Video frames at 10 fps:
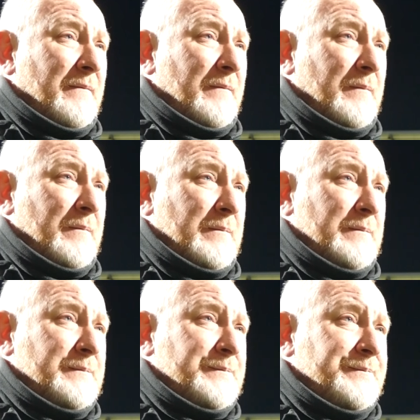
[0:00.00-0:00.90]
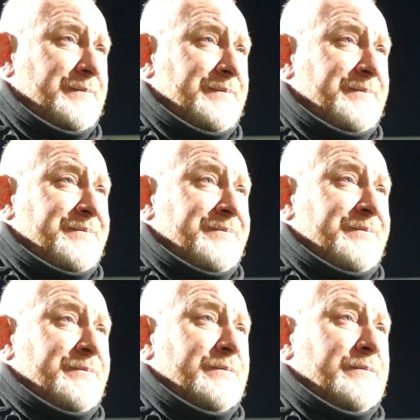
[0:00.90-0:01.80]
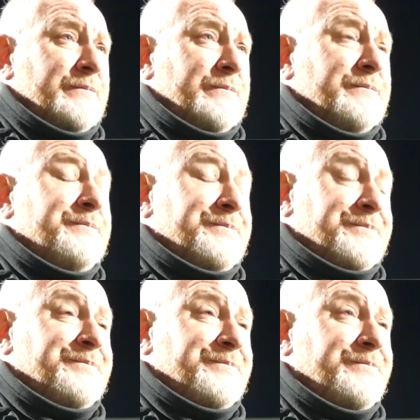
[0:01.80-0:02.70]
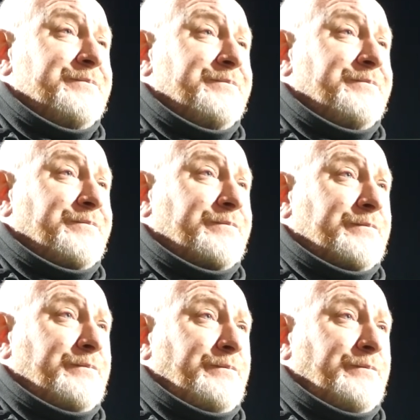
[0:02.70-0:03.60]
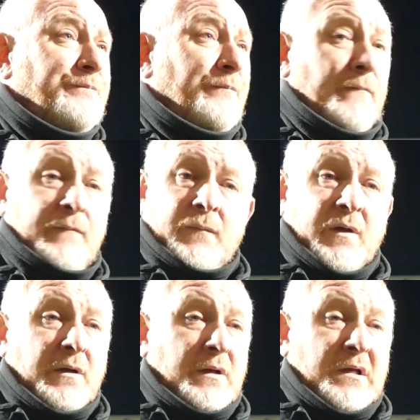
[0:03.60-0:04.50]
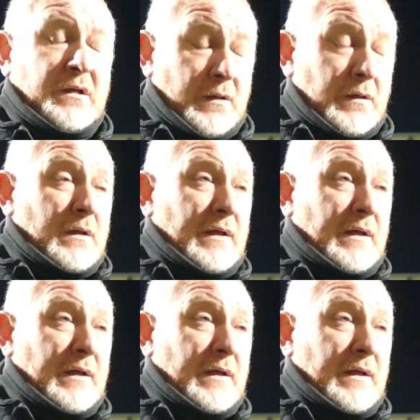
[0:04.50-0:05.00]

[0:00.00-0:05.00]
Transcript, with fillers: You talk about that little bit of hard-level pressure at the end, but I thought we started the second half really brightly.